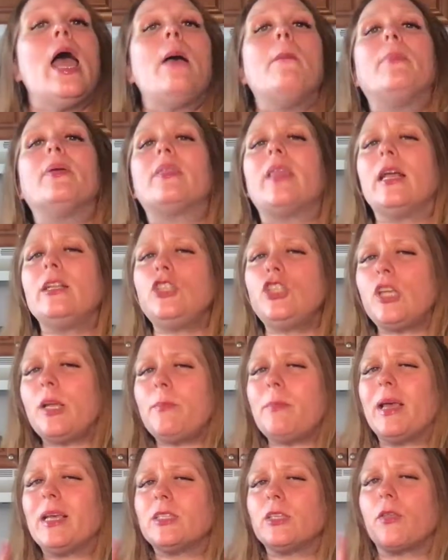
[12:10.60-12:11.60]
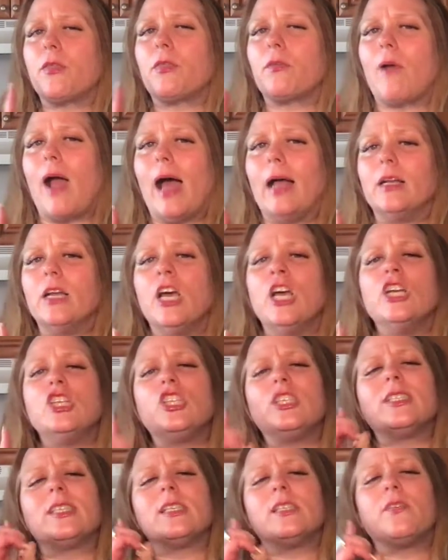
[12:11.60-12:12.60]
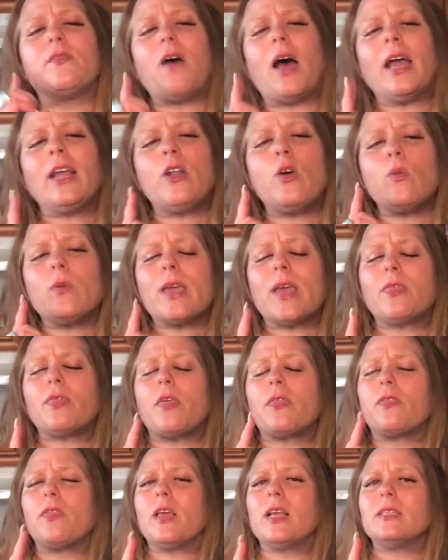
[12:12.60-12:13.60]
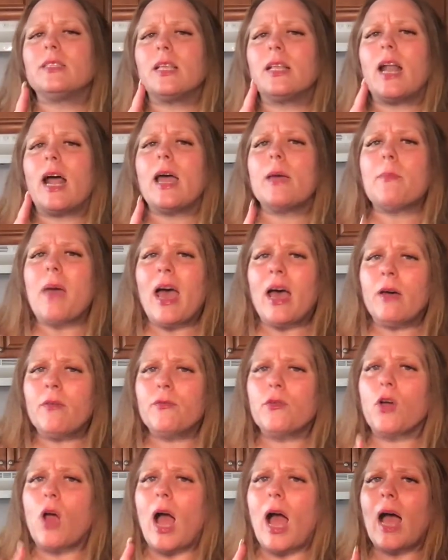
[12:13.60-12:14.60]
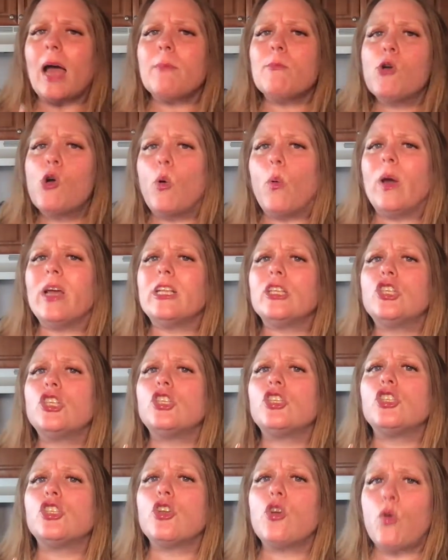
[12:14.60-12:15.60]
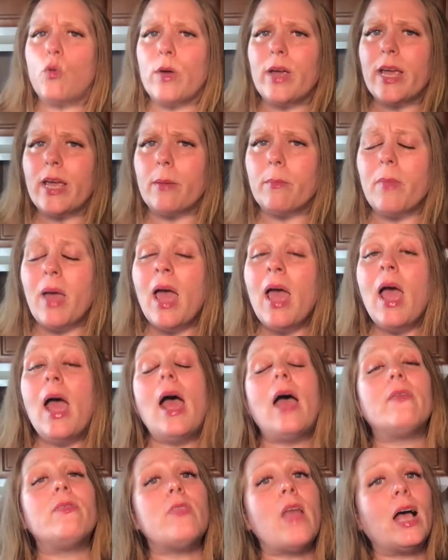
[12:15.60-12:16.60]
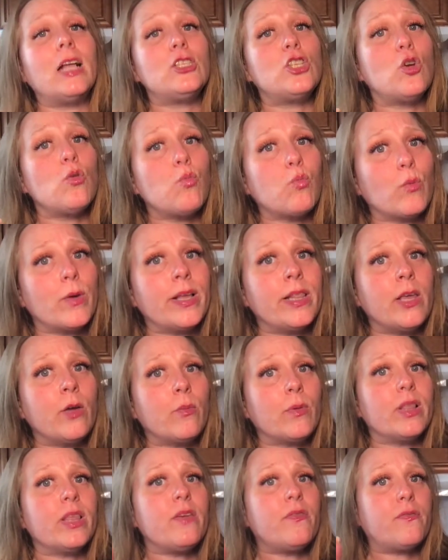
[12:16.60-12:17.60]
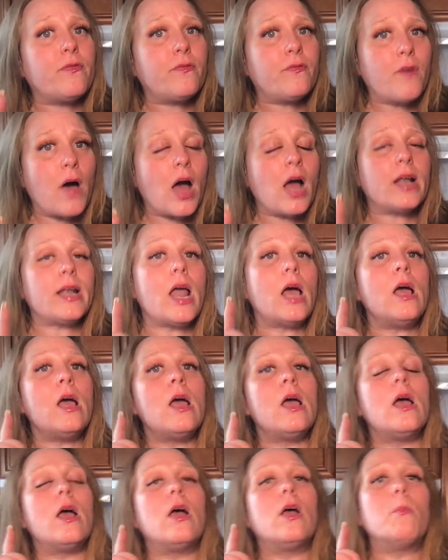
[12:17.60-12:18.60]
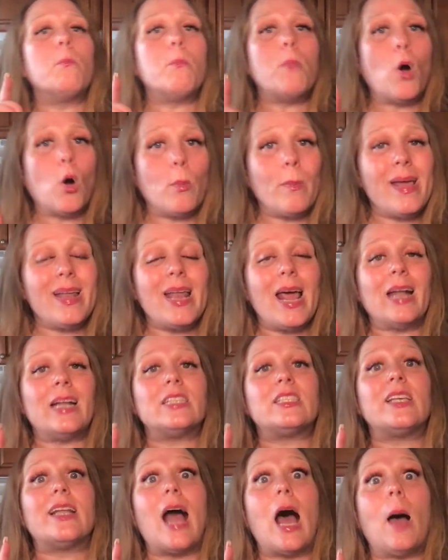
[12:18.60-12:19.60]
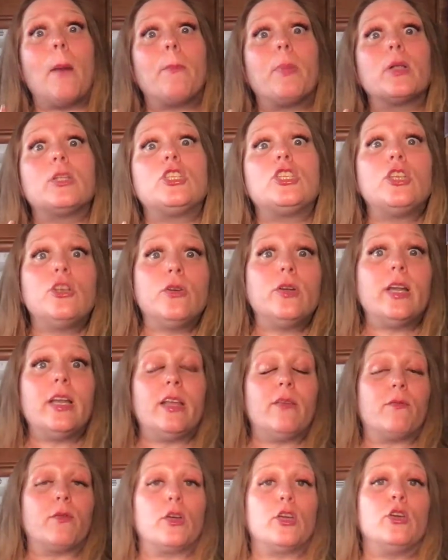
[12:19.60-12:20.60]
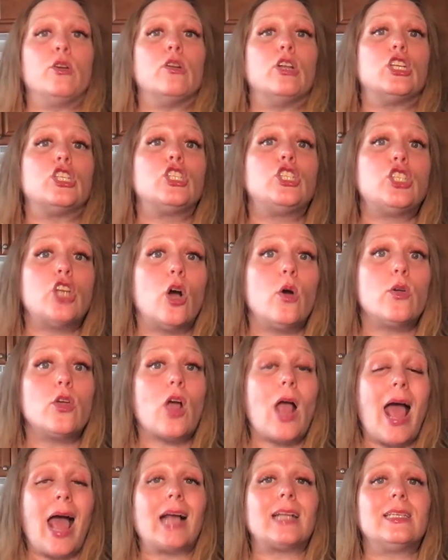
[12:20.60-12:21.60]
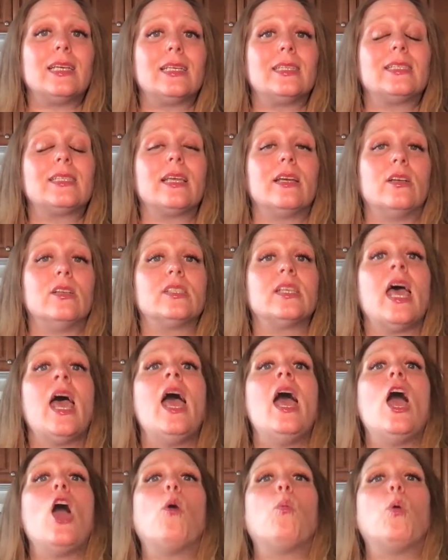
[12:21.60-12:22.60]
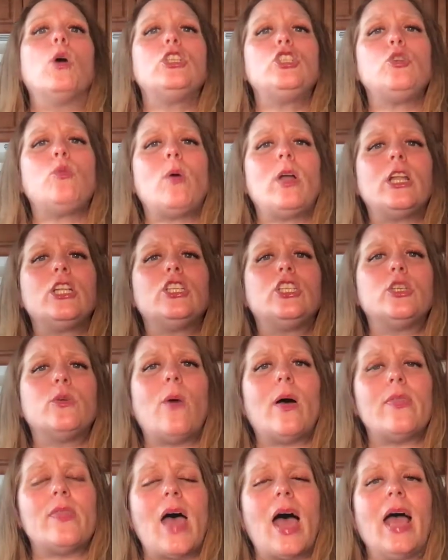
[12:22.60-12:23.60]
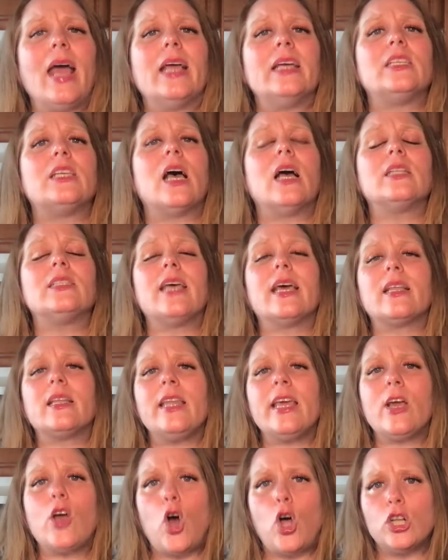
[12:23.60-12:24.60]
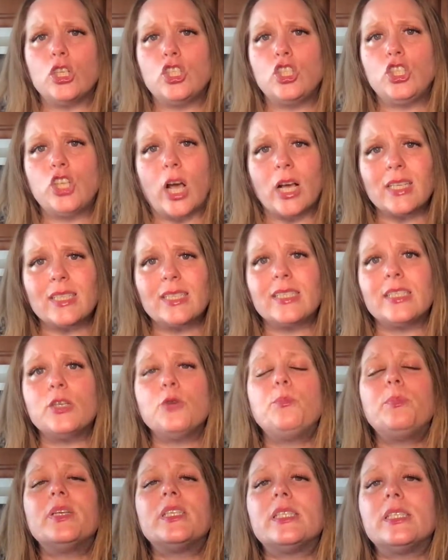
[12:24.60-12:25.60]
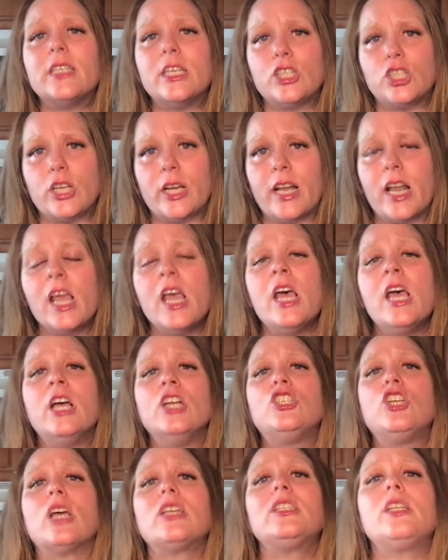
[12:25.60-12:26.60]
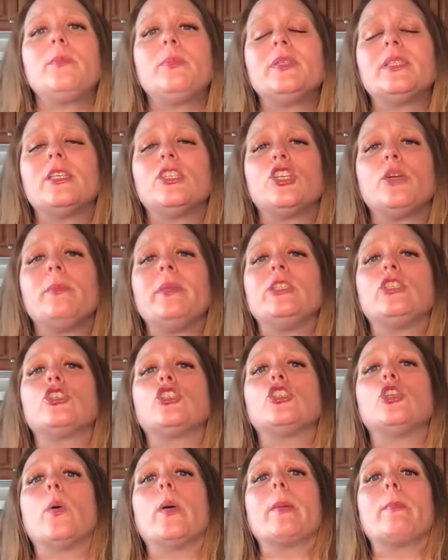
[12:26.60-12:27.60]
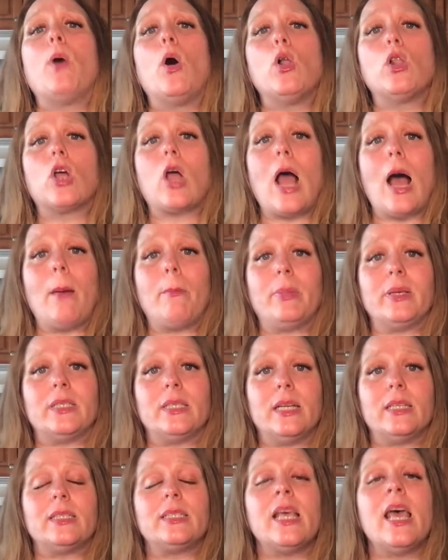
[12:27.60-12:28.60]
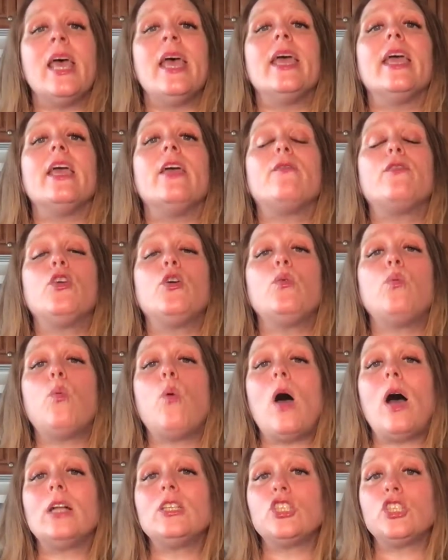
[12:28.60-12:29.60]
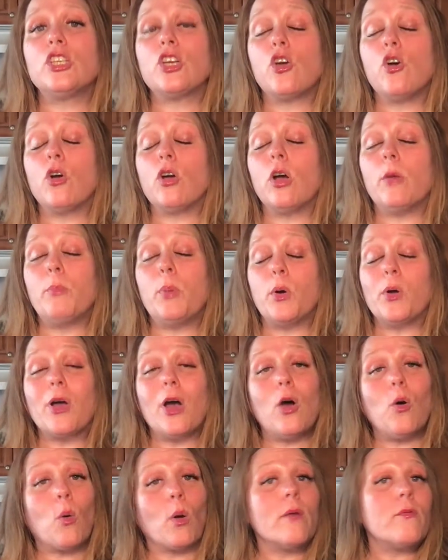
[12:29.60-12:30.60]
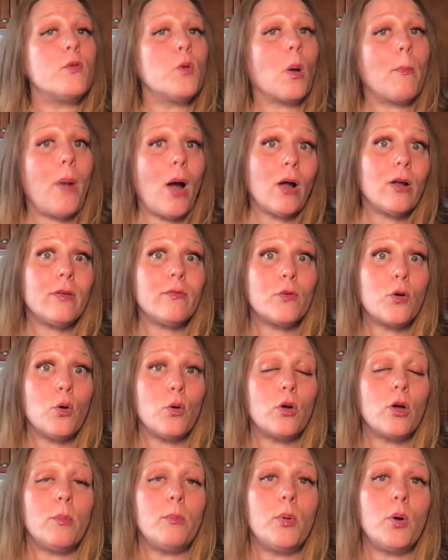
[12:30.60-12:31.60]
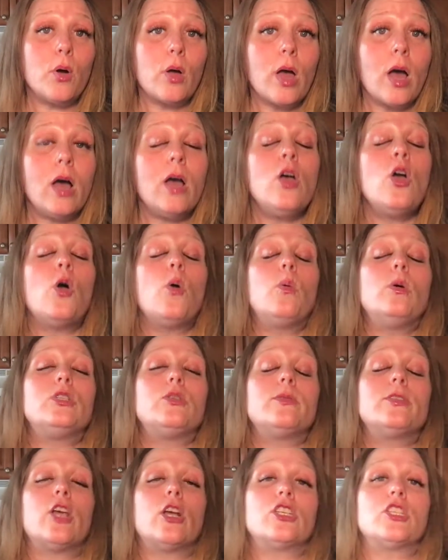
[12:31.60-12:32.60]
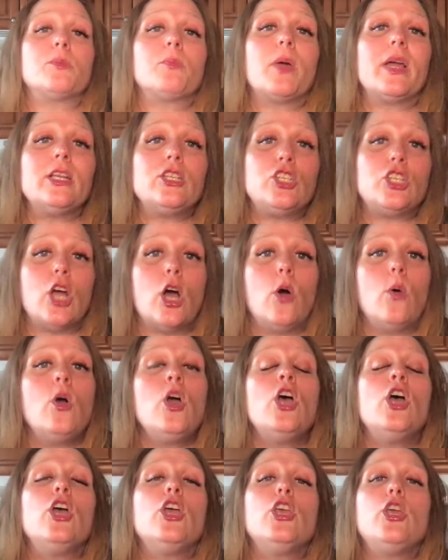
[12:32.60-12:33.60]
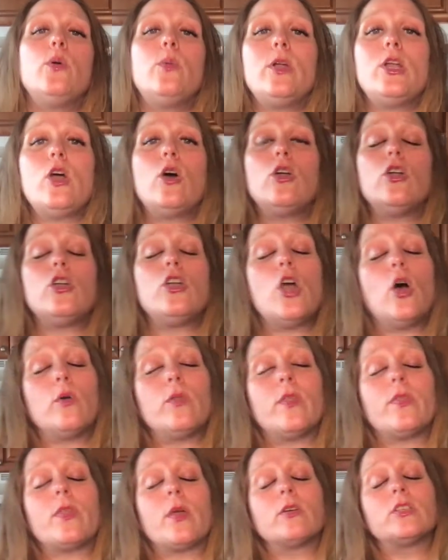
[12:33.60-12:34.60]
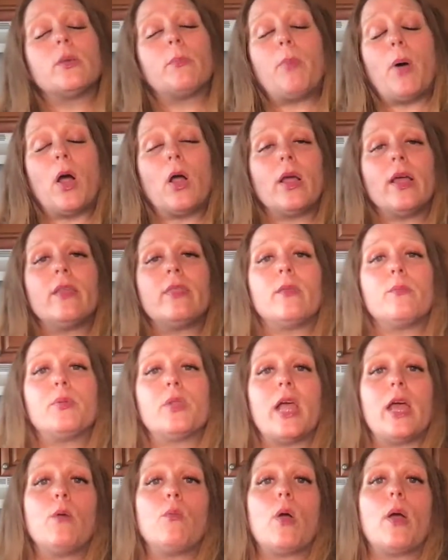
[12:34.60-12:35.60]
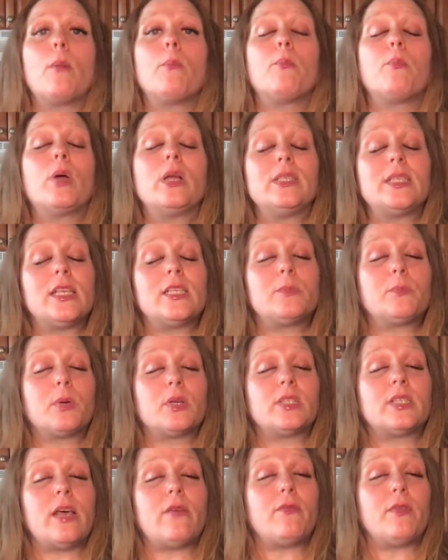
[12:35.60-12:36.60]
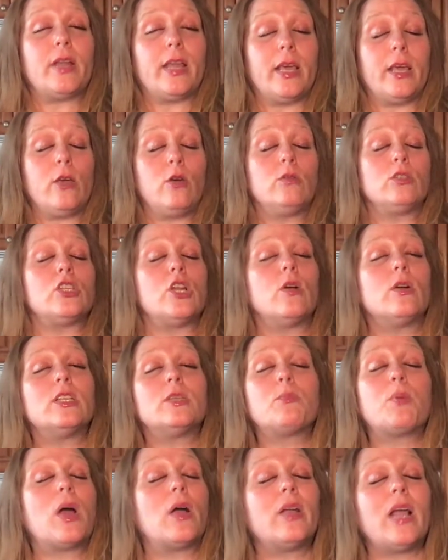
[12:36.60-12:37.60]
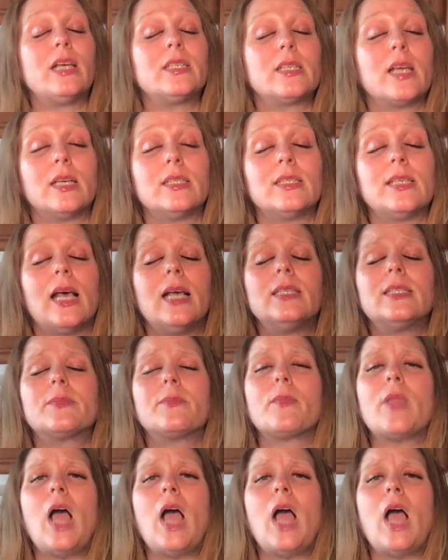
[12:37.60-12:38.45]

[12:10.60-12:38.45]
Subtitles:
But then she makes a threat. She says, if I don't get the things that I'm after, I'm going to scream. And that's a really, really fun moment, and it's an opportunity for you to show your acting skills. And what you want to do on that is a technique called juxtaposition. Juxtaposition means you're showing polar opposites. If you watched Kunka Bunka, or if you're a part of Kunka Bunka, which was our spring show, you would know that there's a part in the play where Princess Persephone, who's known as Proudeska, says,